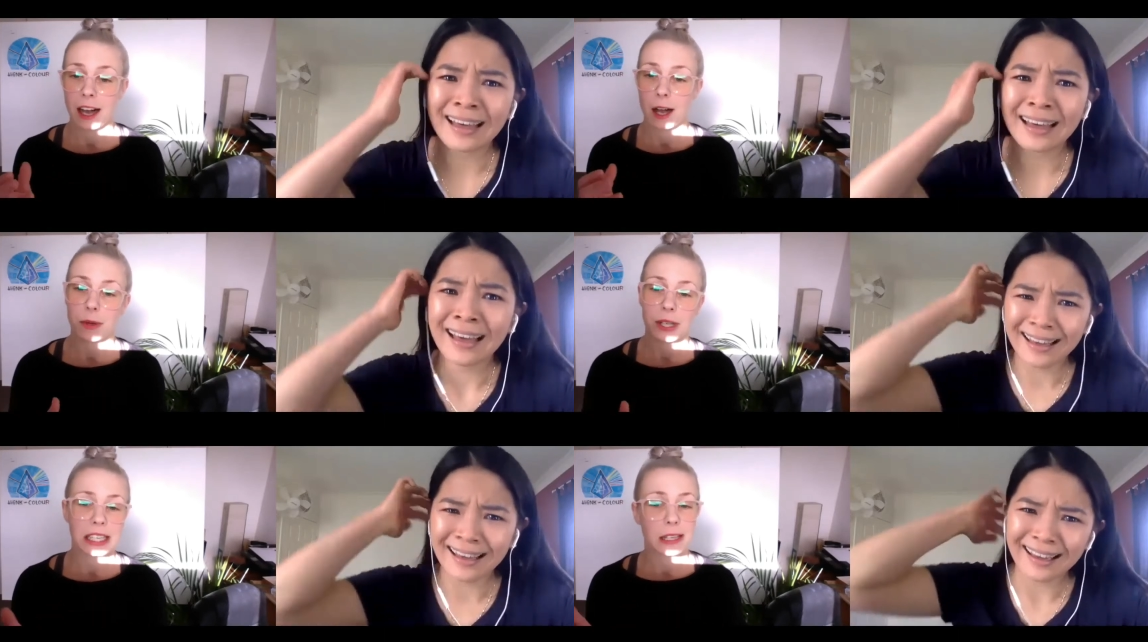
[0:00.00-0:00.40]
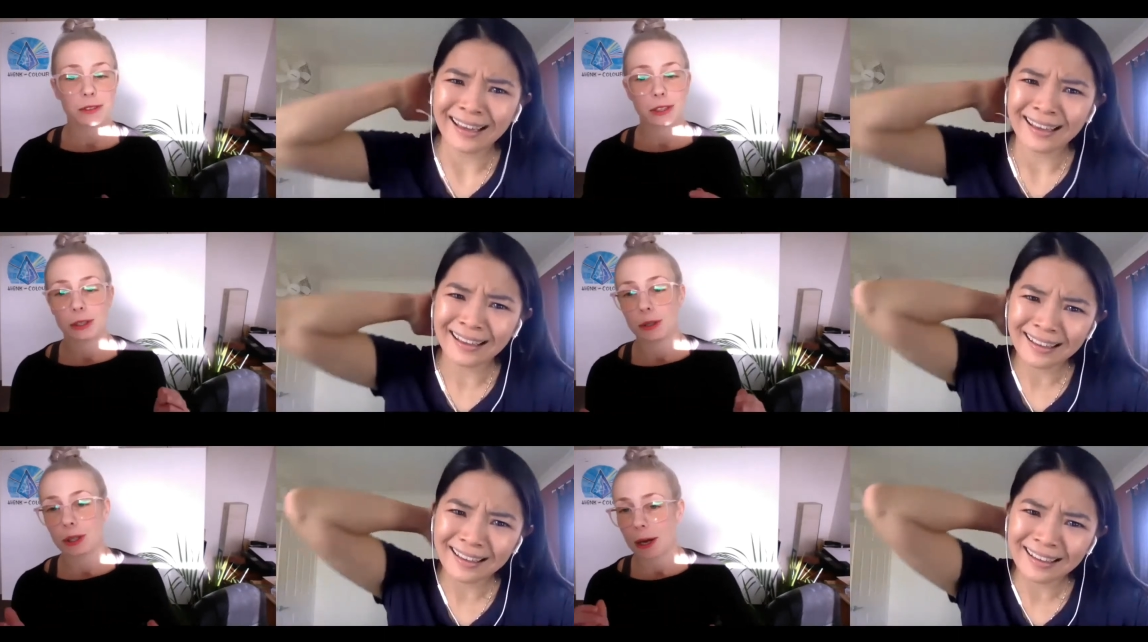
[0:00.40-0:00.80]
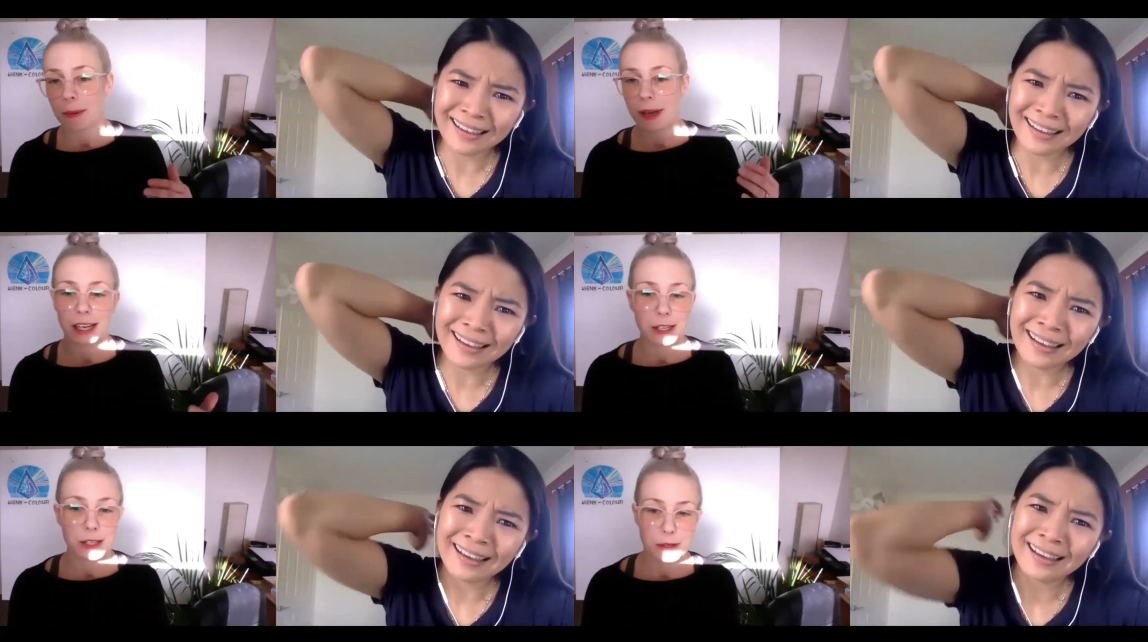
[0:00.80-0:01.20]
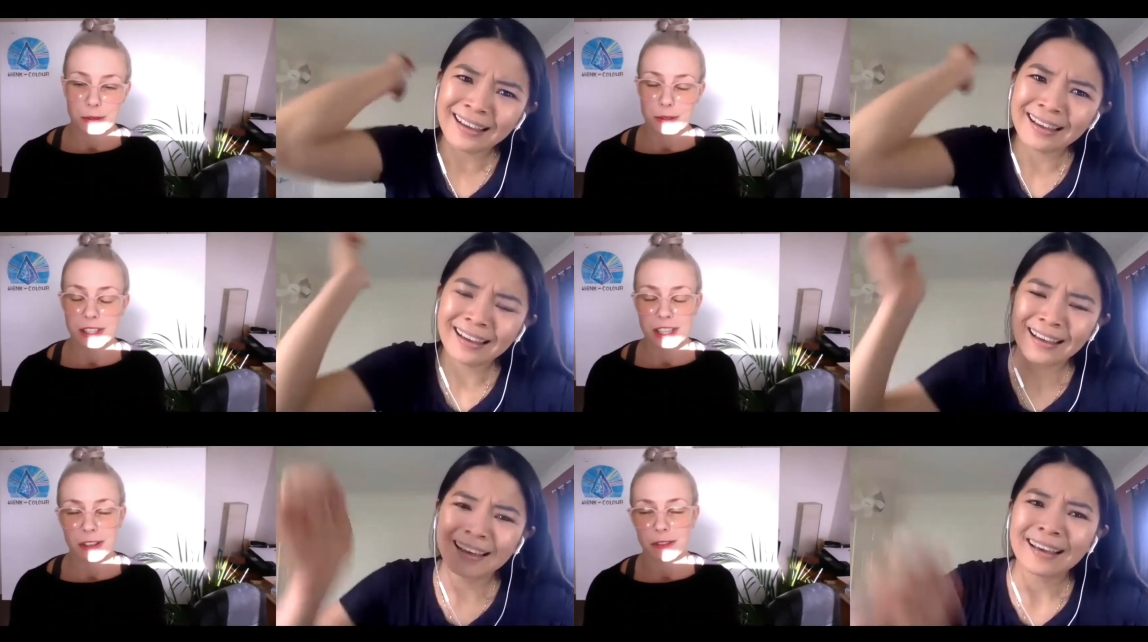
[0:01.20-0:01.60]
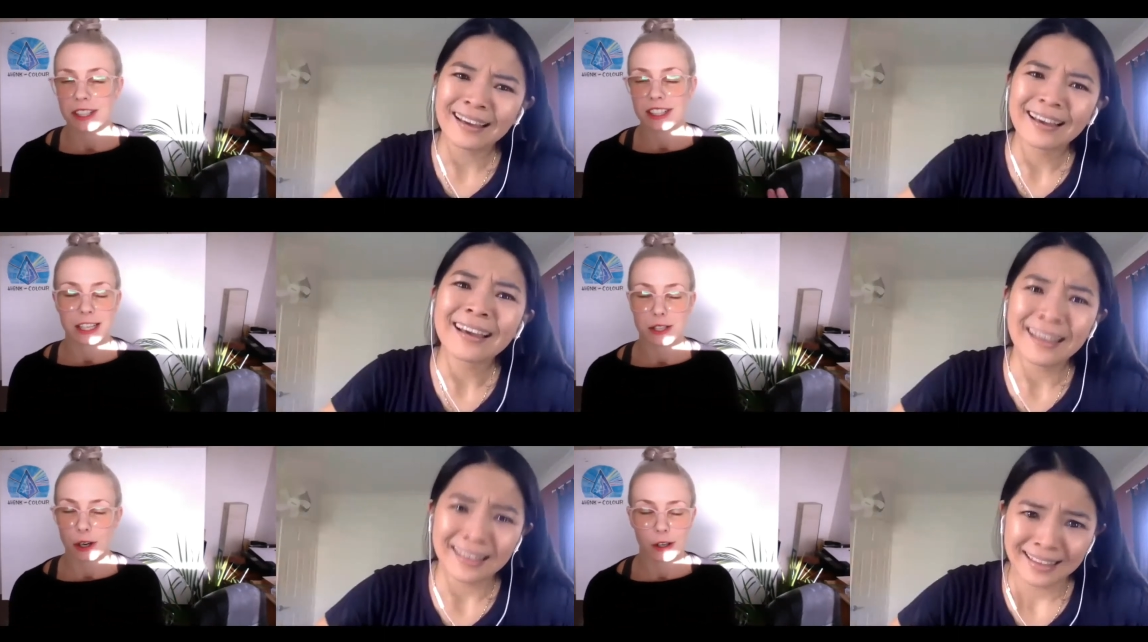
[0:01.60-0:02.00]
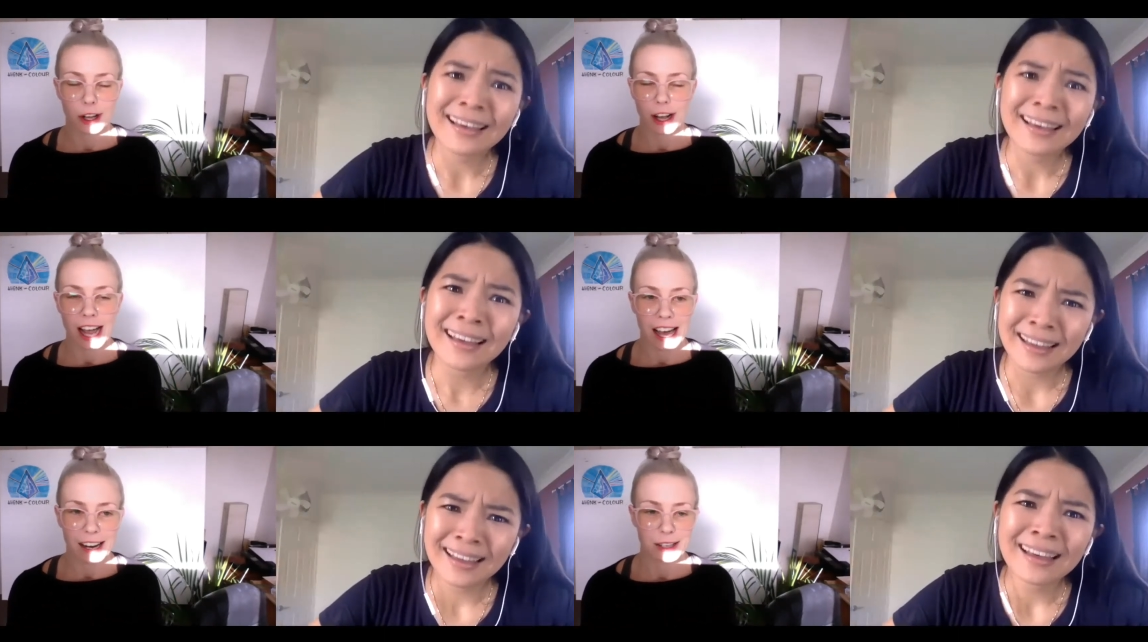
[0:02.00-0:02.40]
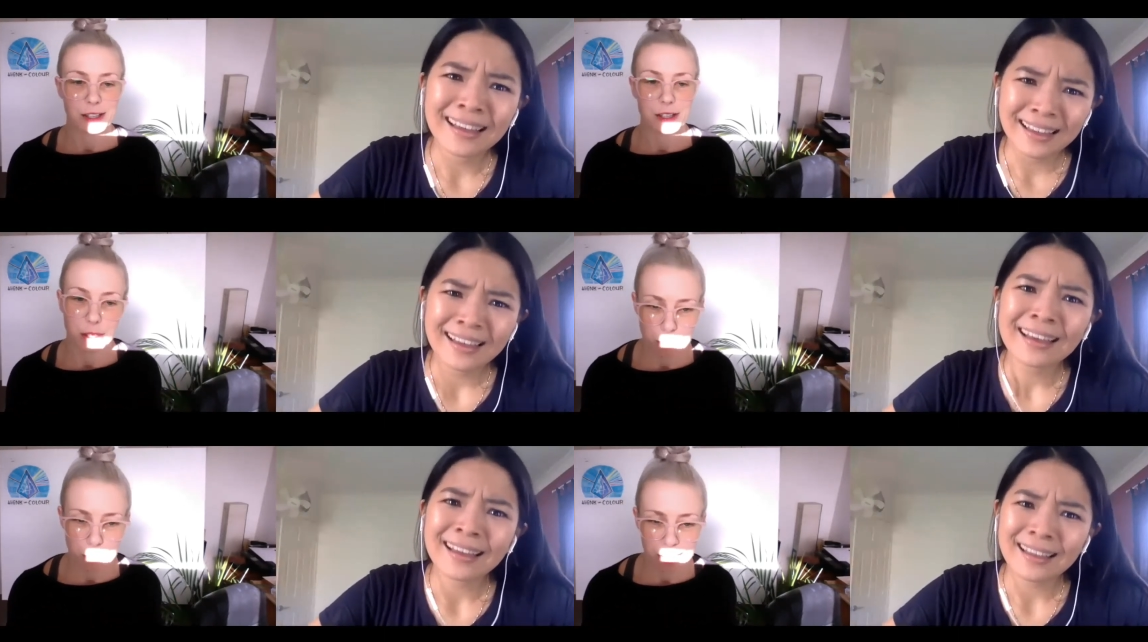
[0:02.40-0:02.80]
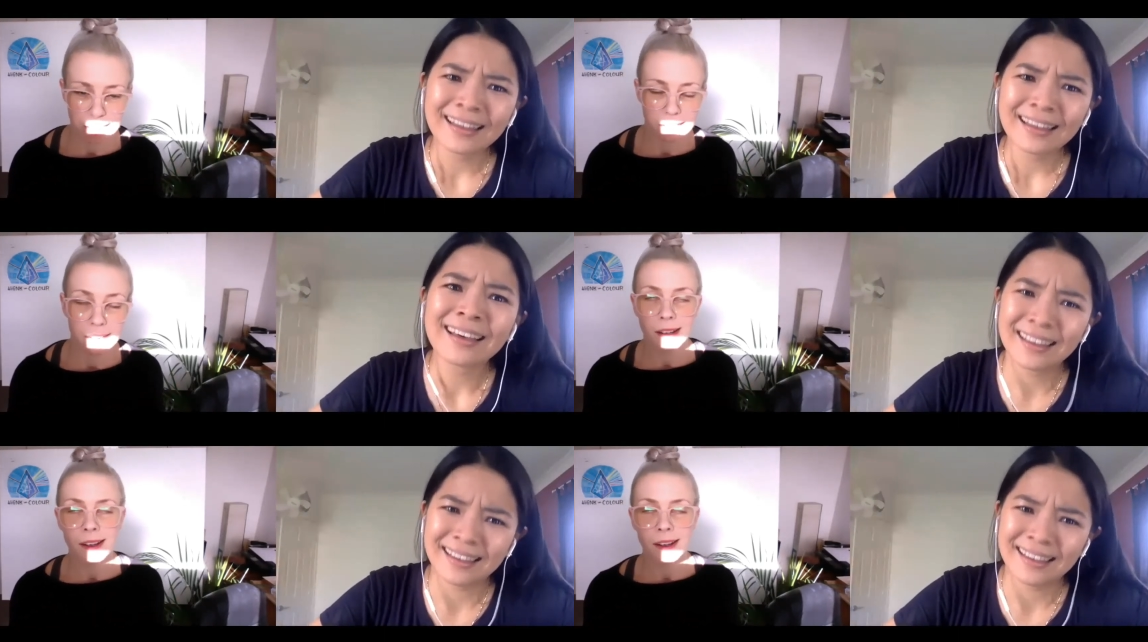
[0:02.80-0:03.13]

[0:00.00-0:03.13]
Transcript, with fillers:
Speaker 1: I'm going to have to look up how to do stuff because I don't know how to do it.